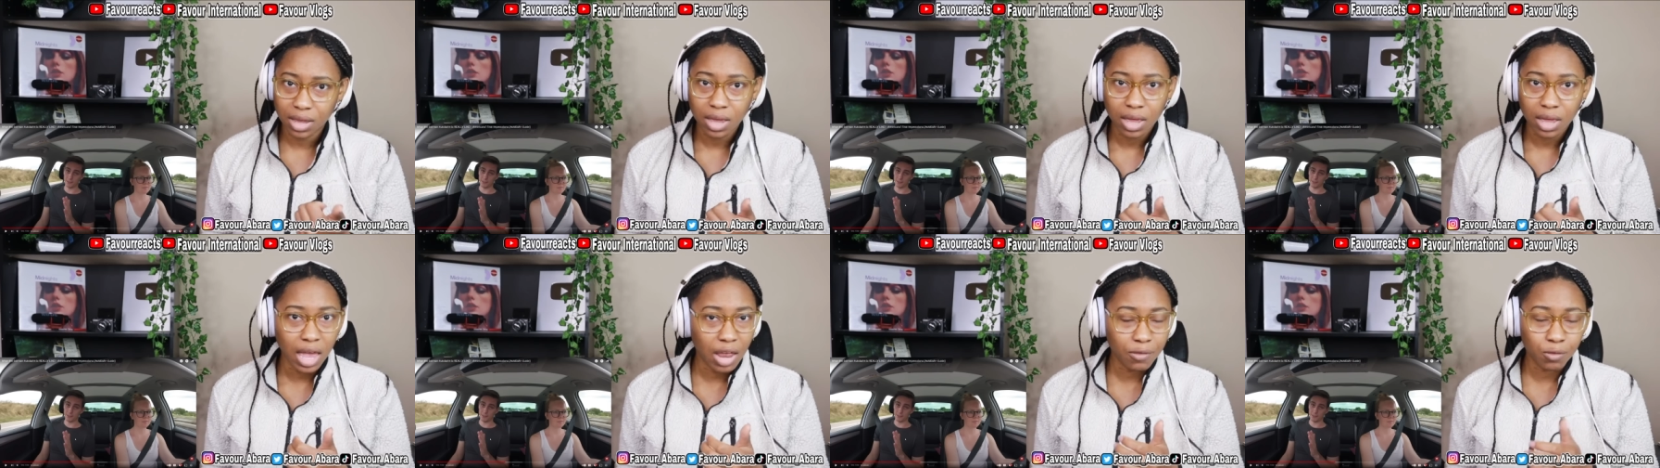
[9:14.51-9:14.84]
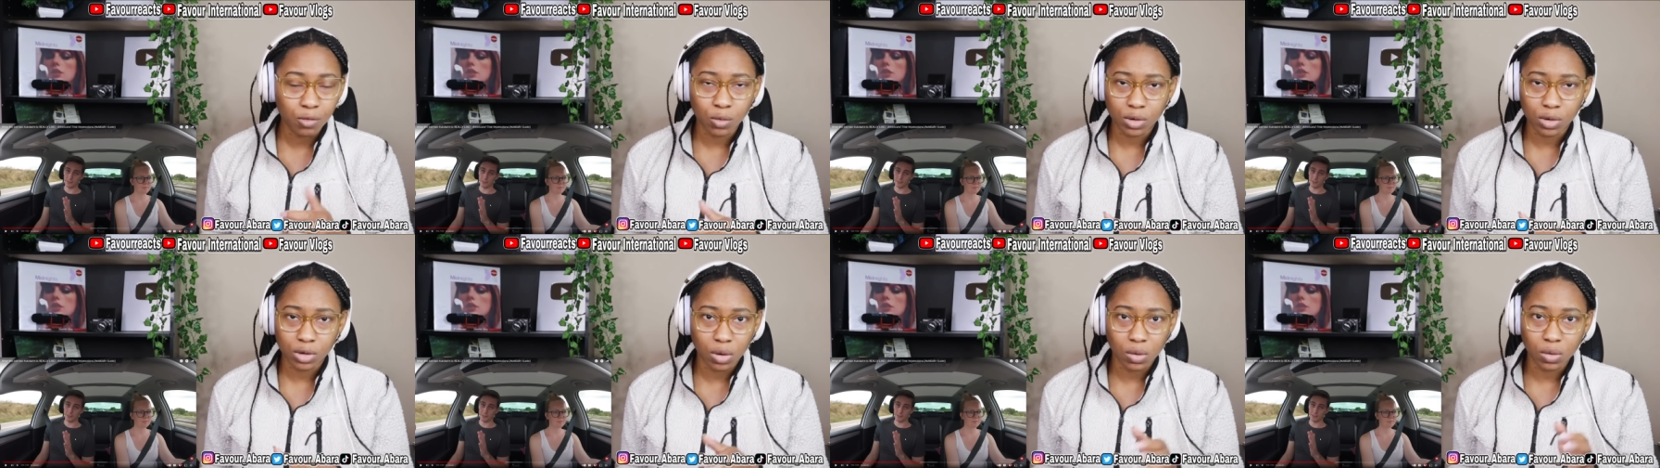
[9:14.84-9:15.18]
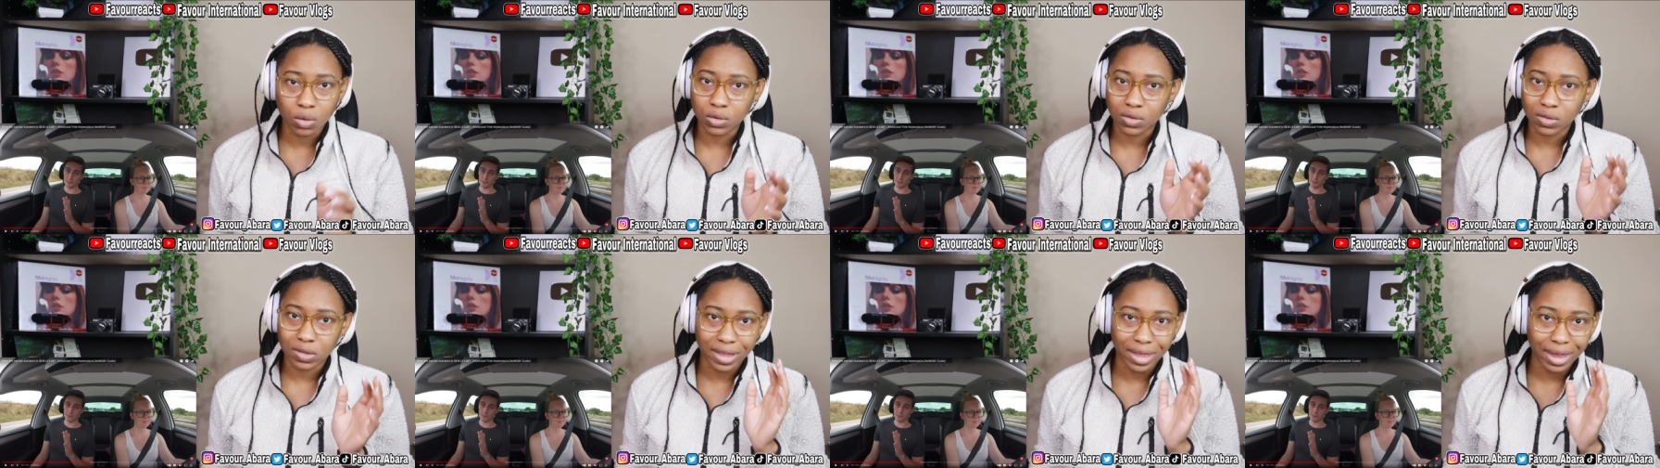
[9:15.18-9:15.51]
everyone
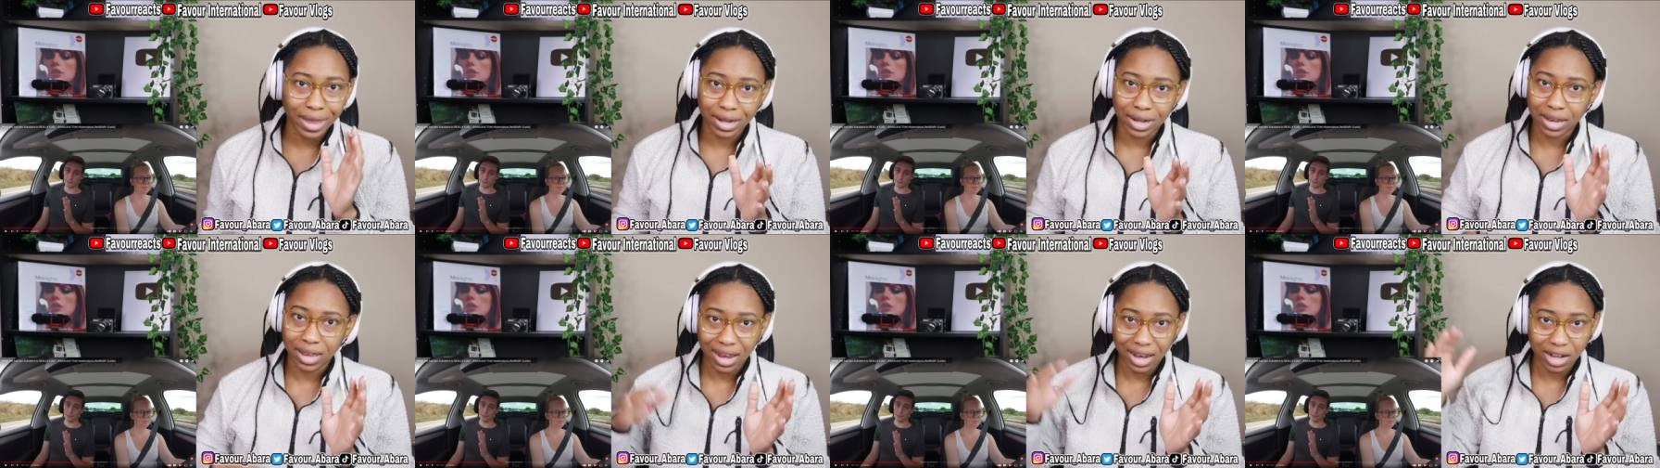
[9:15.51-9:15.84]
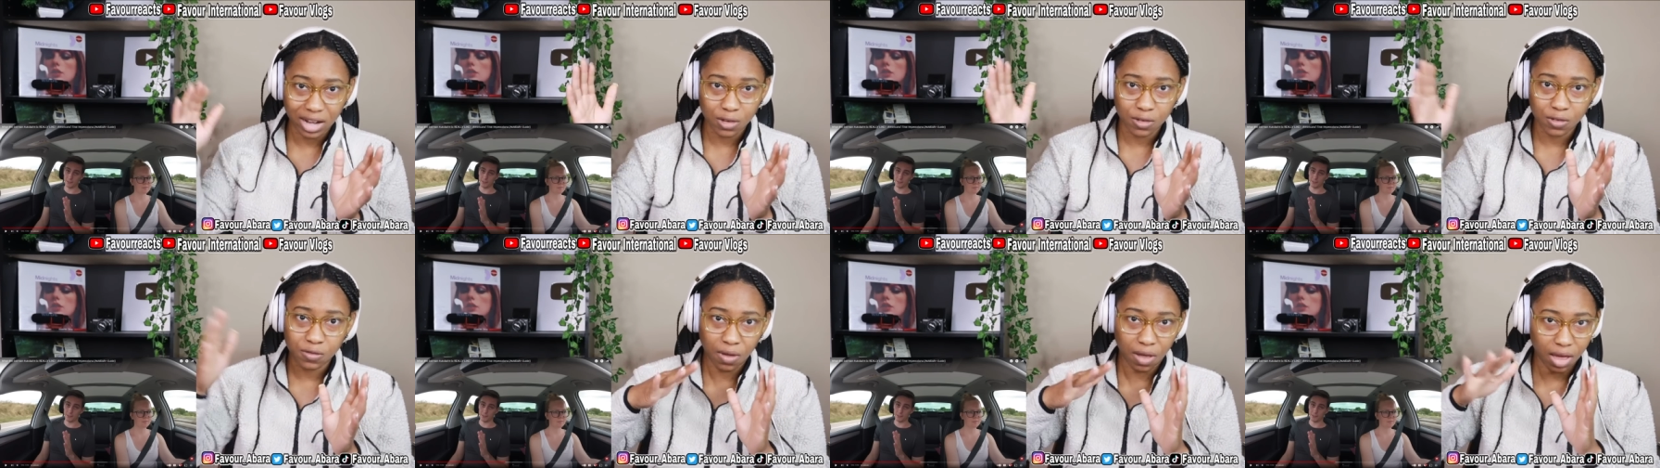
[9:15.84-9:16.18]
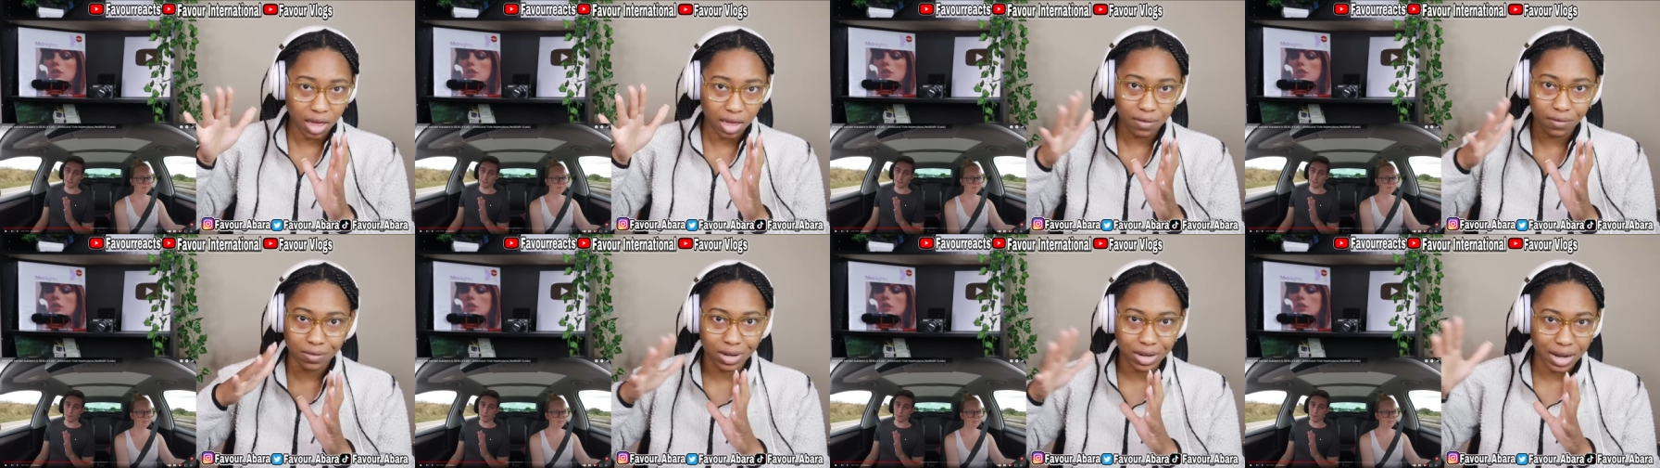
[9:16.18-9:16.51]
goes 80
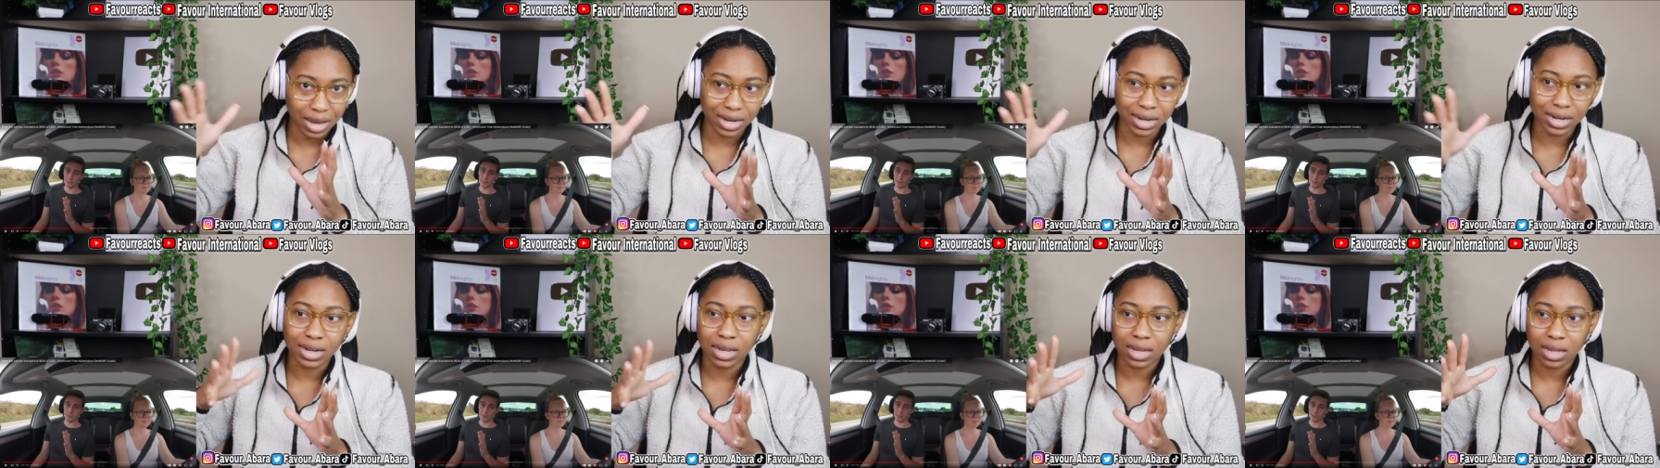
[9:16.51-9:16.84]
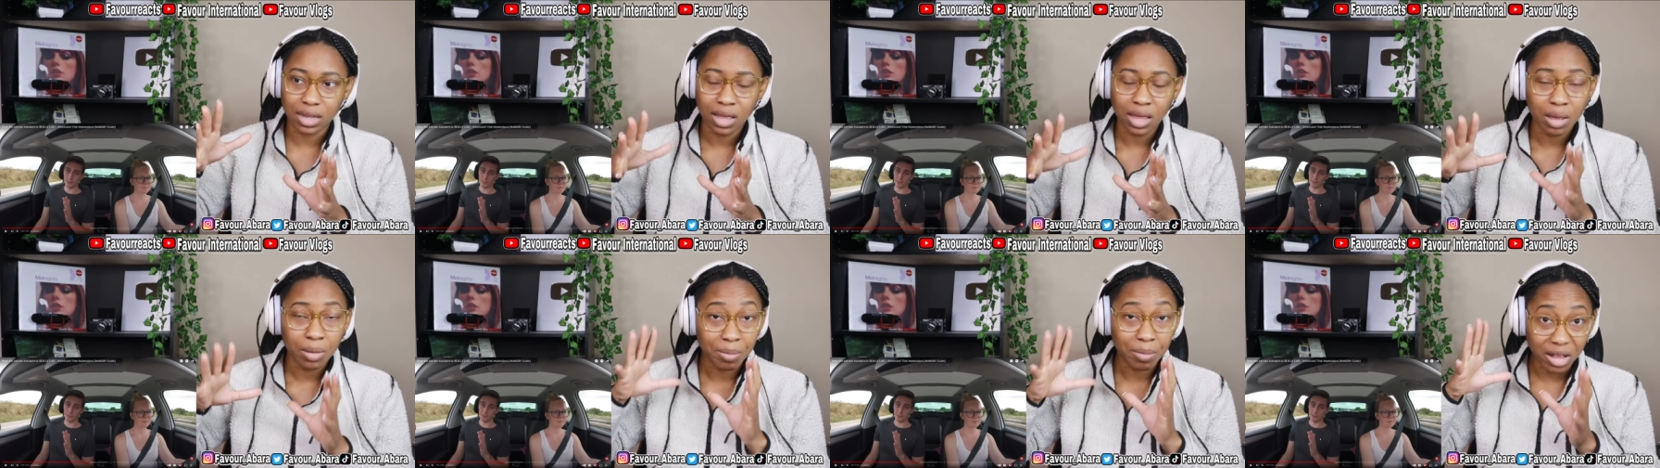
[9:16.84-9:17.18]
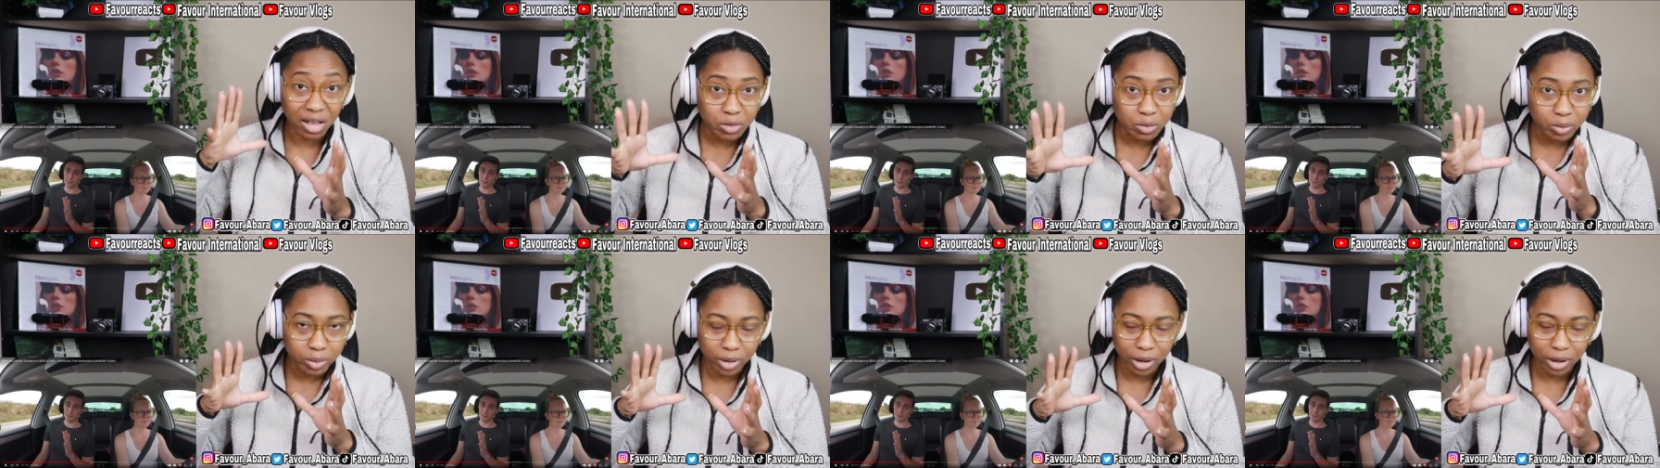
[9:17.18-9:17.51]
85 90 miles
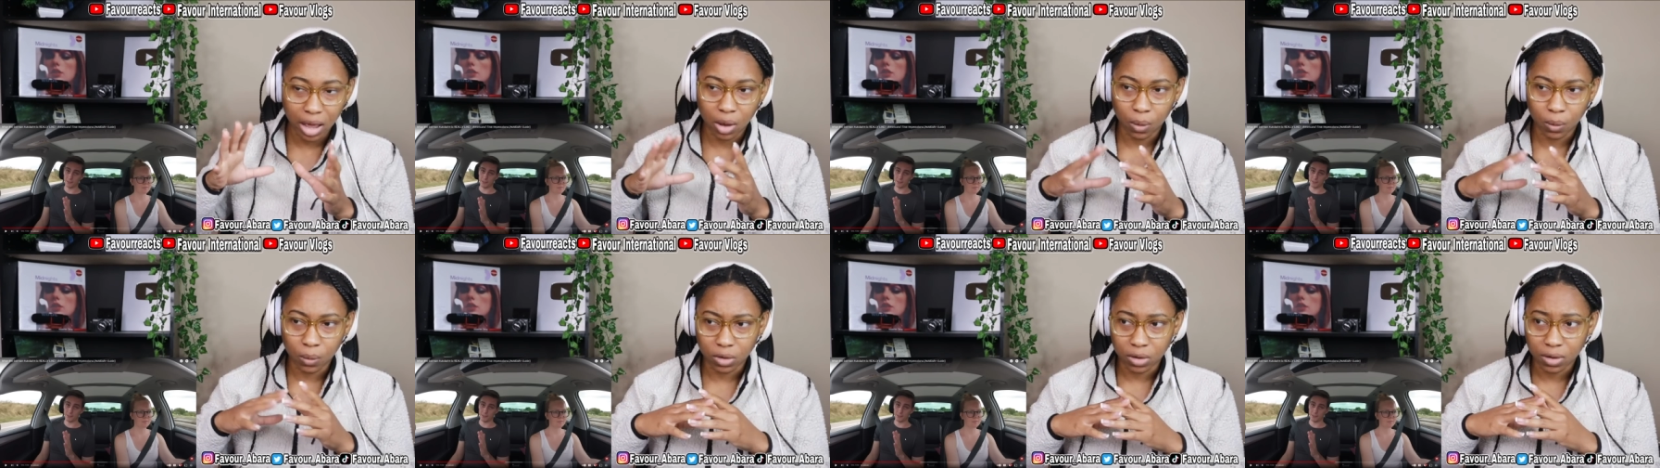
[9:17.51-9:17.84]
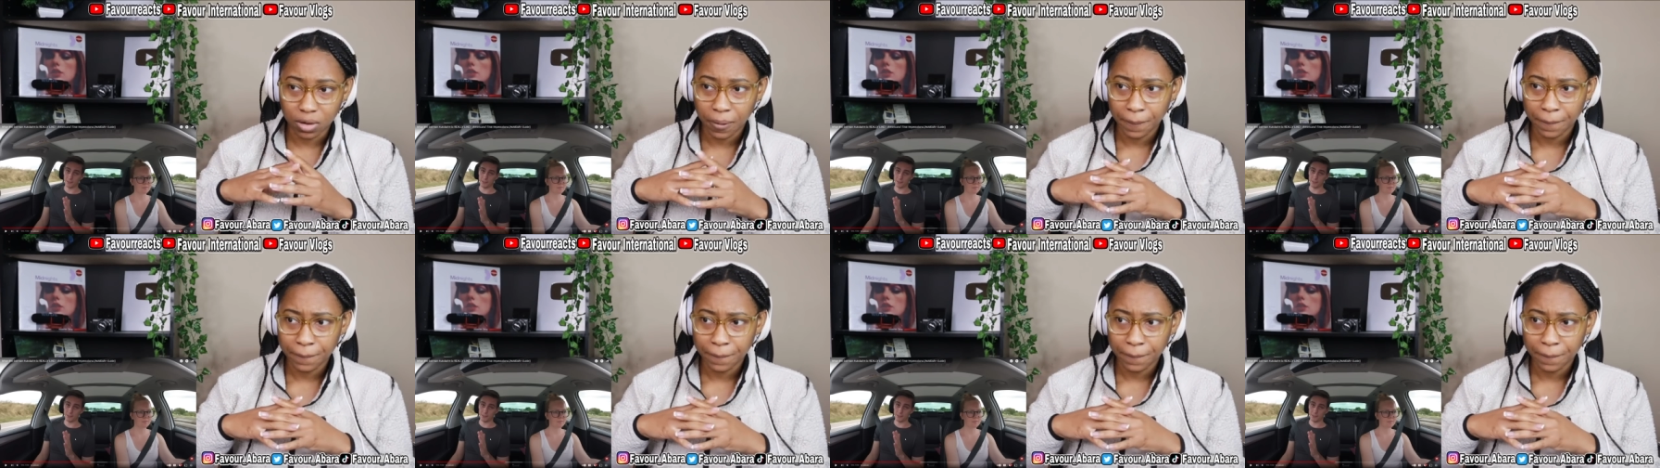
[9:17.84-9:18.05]
per hour